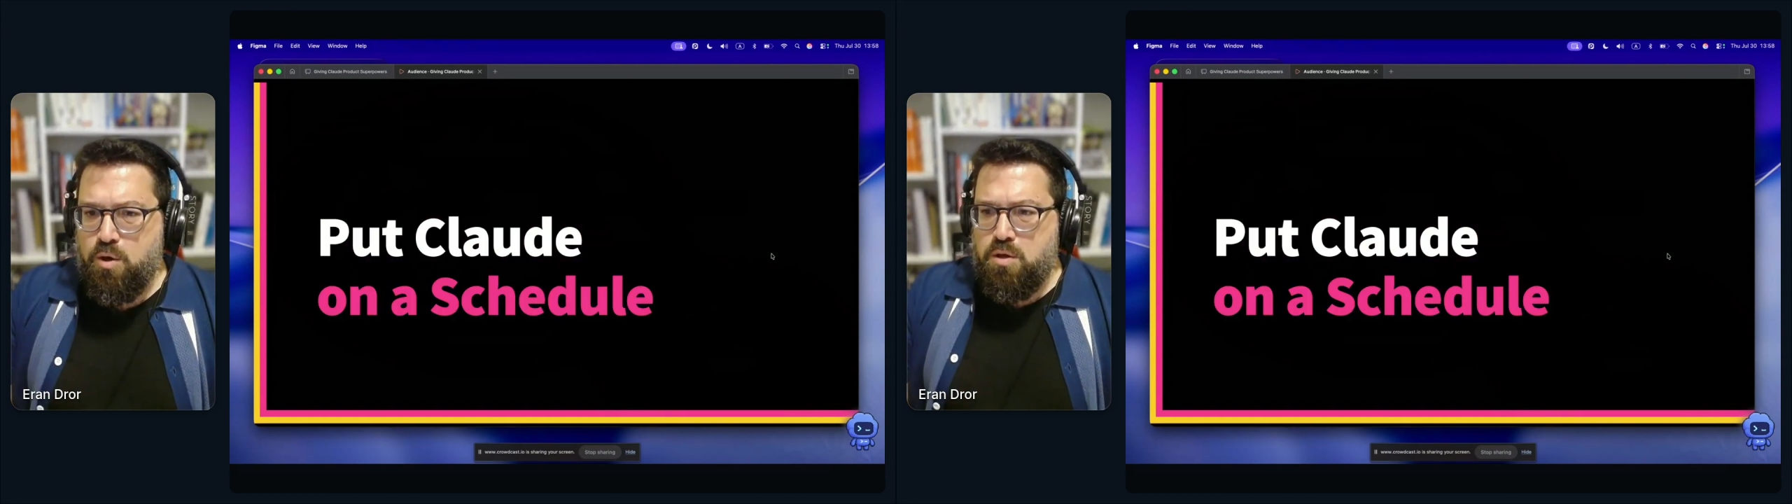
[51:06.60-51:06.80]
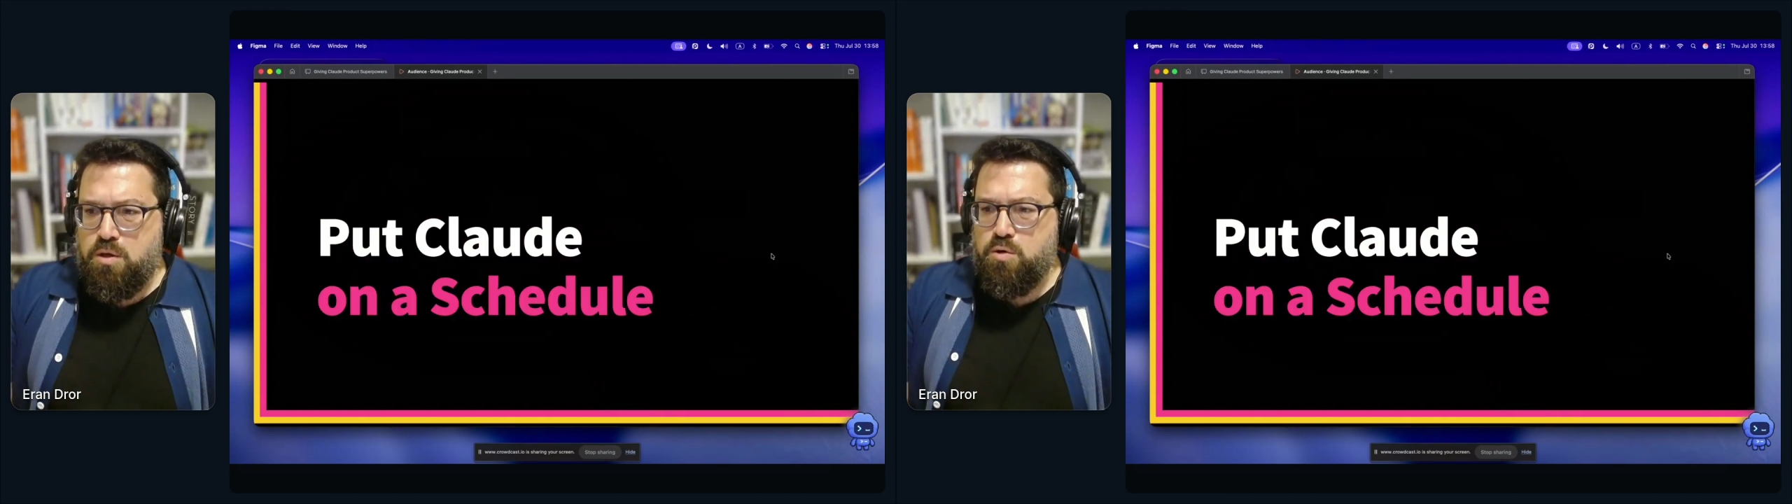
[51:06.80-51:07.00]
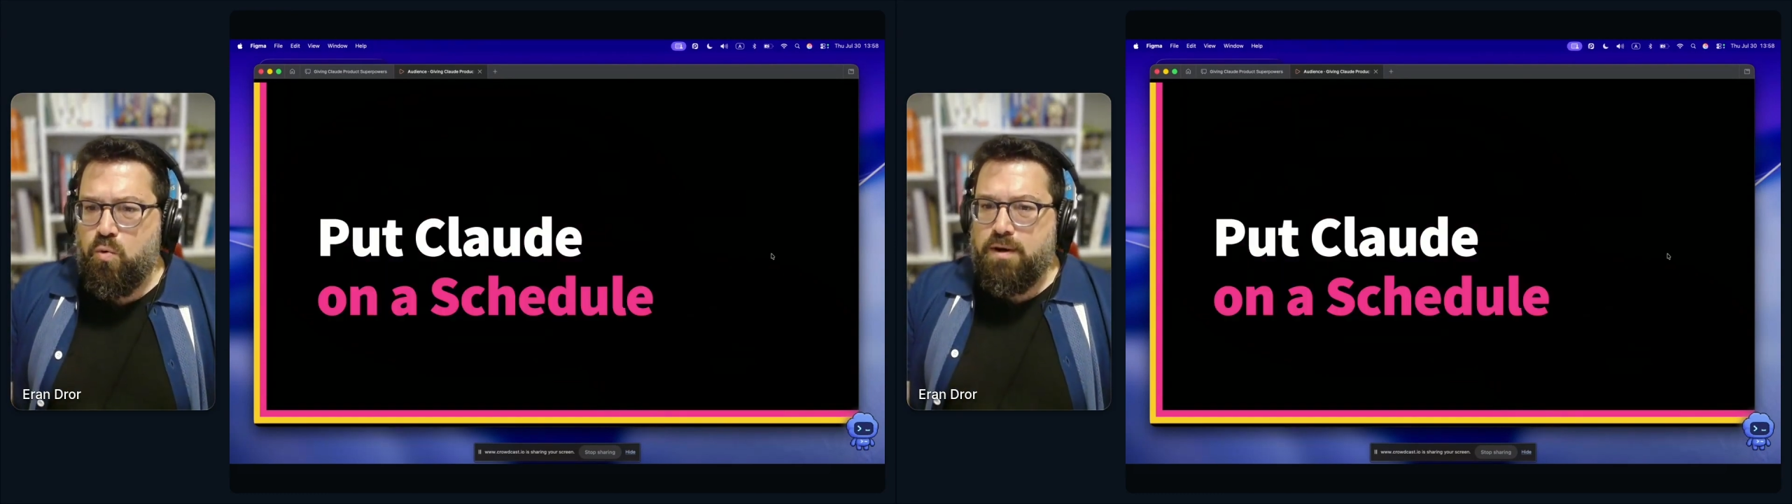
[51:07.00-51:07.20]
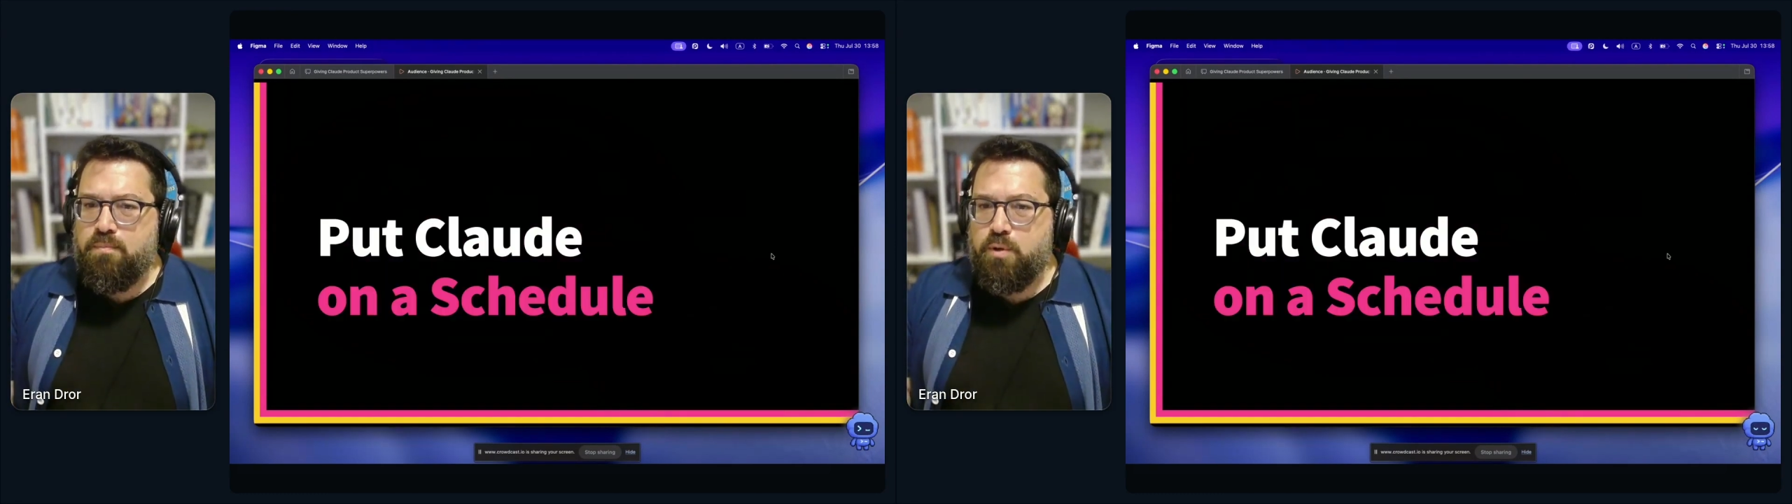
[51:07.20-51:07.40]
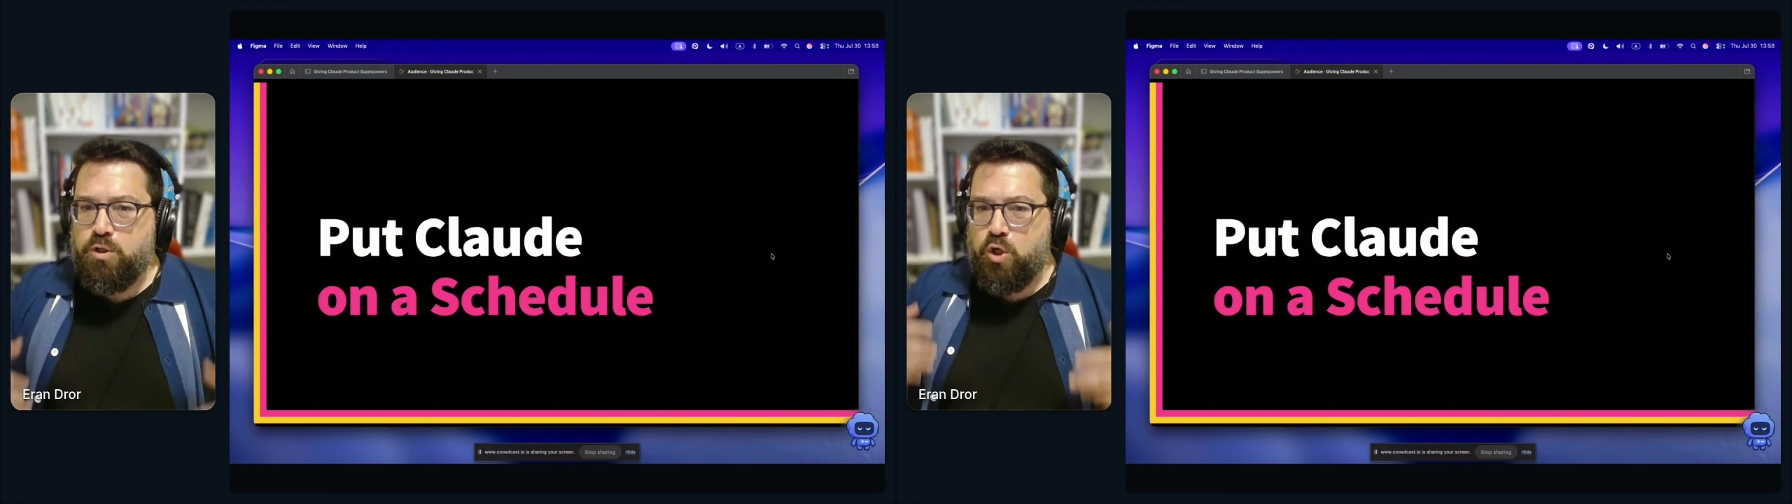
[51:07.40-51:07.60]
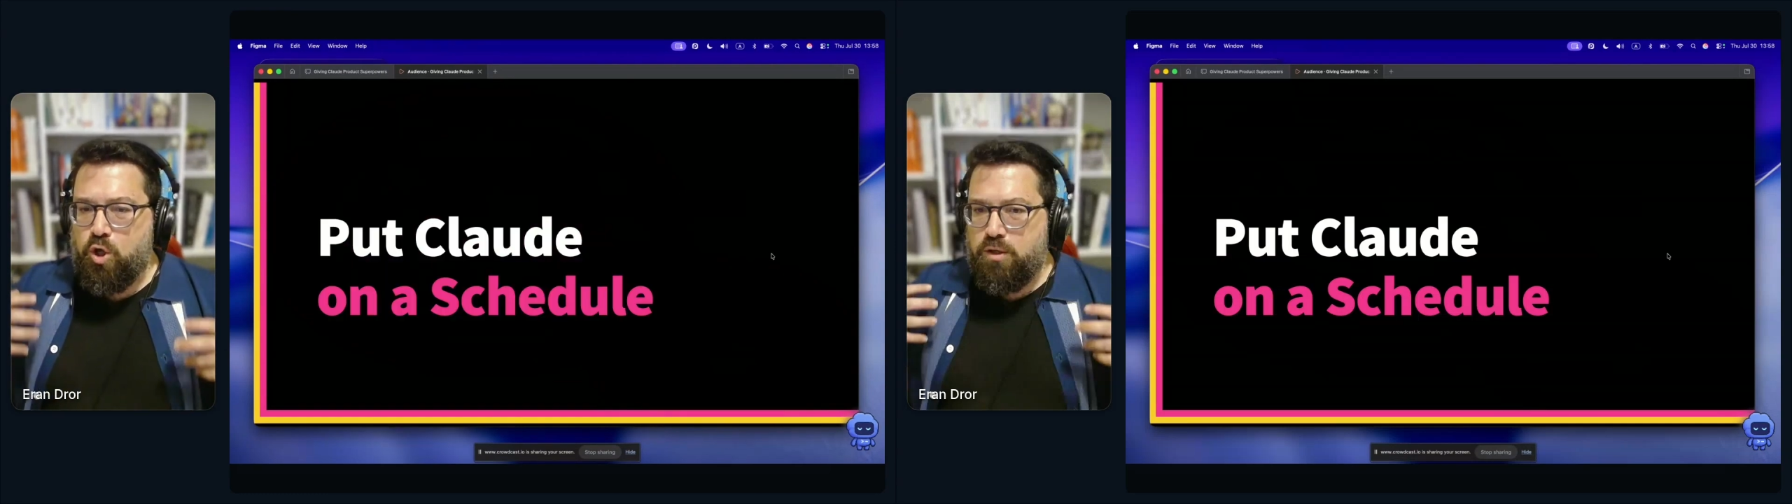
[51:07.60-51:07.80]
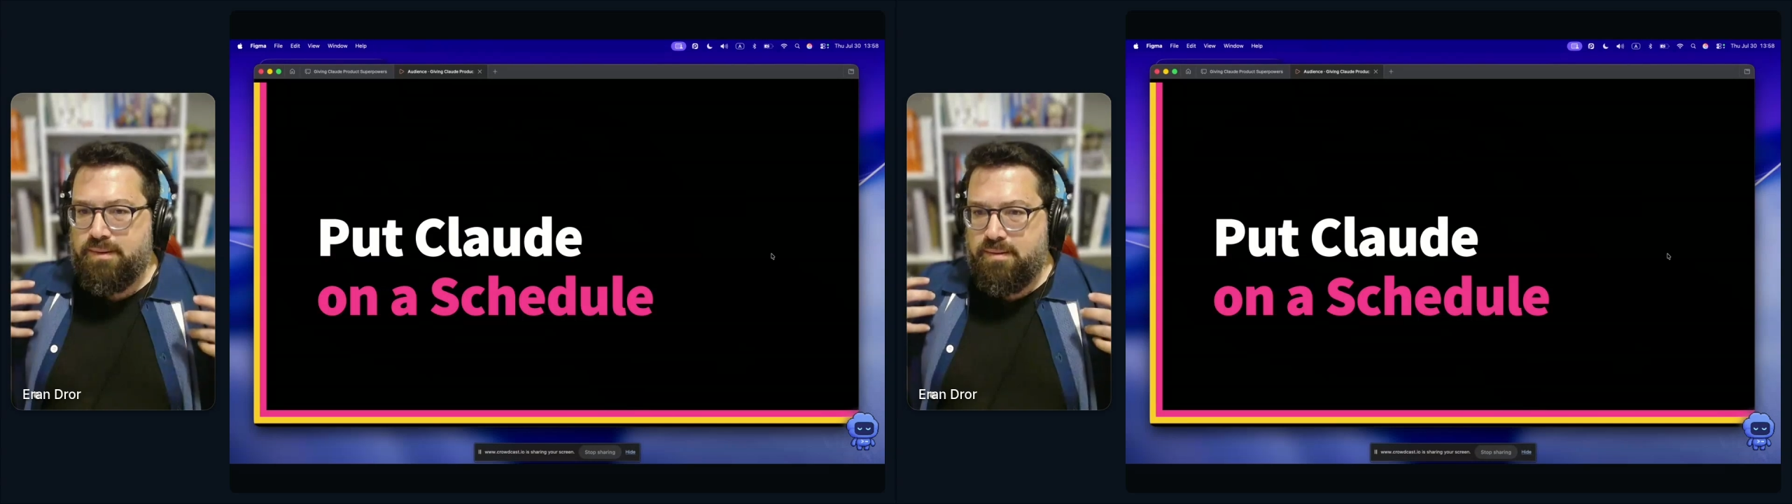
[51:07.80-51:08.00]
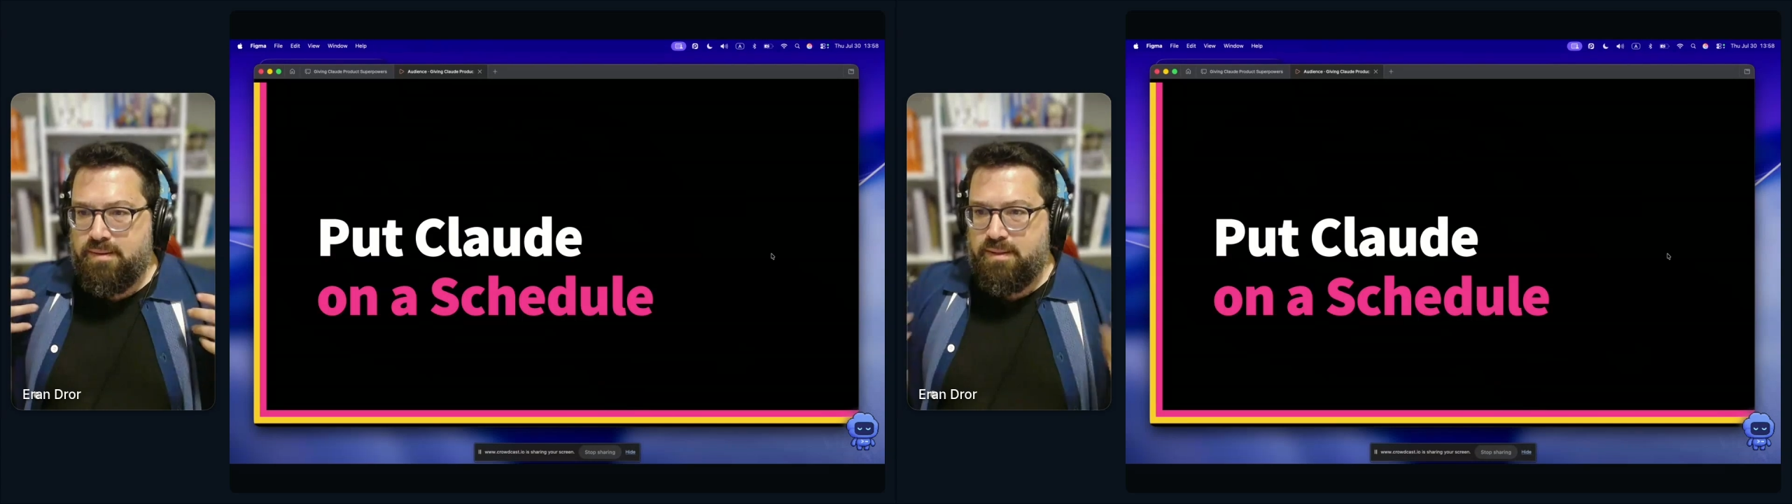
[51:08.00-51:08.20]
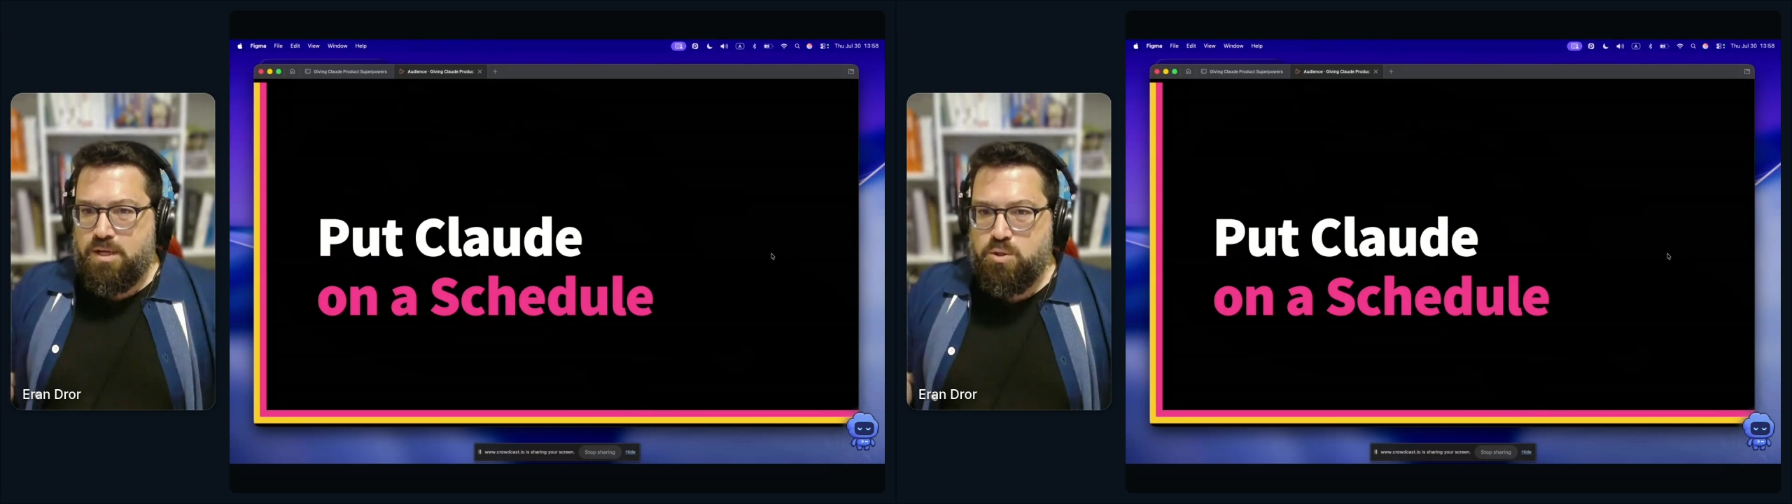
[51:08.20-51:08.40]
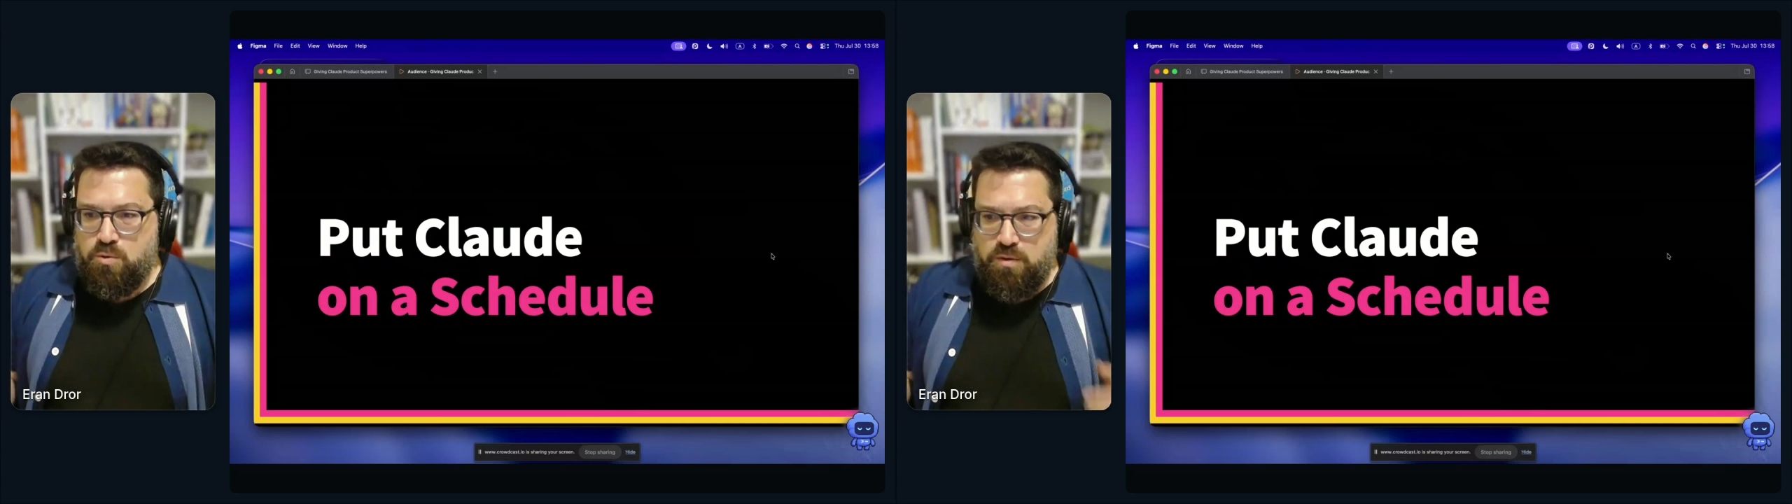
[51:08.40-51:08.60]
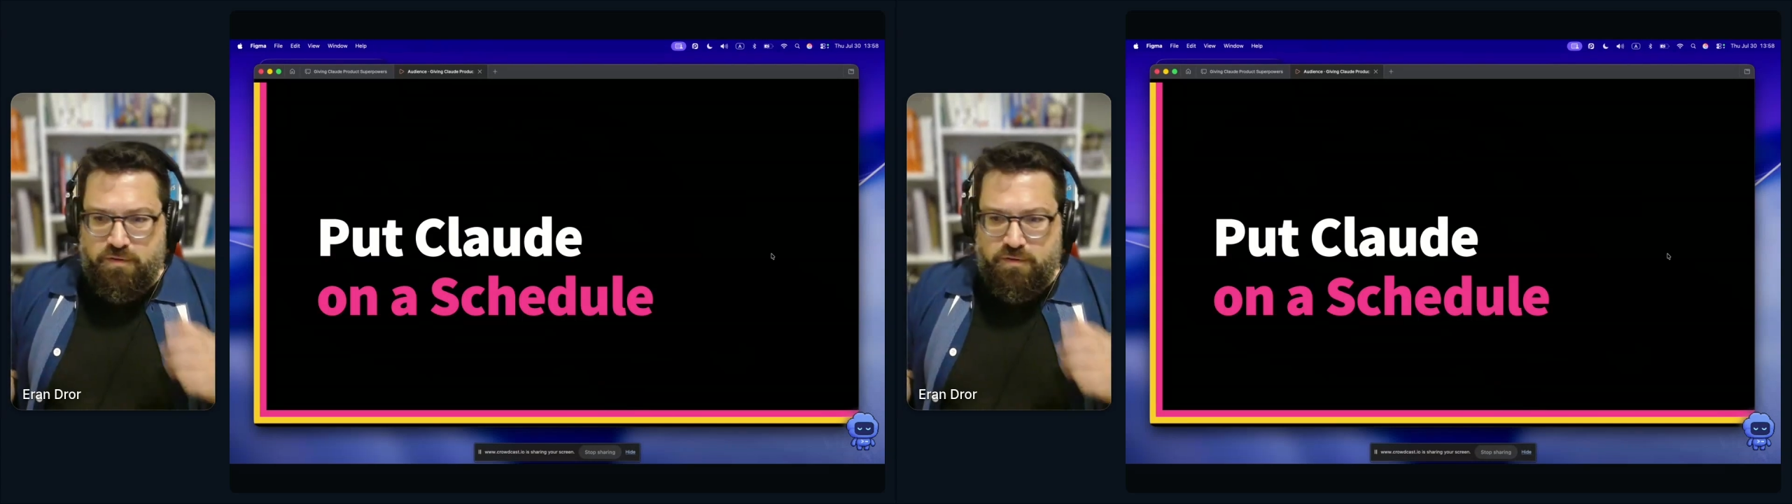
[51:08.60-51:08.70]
You want to put Claude on a schedule.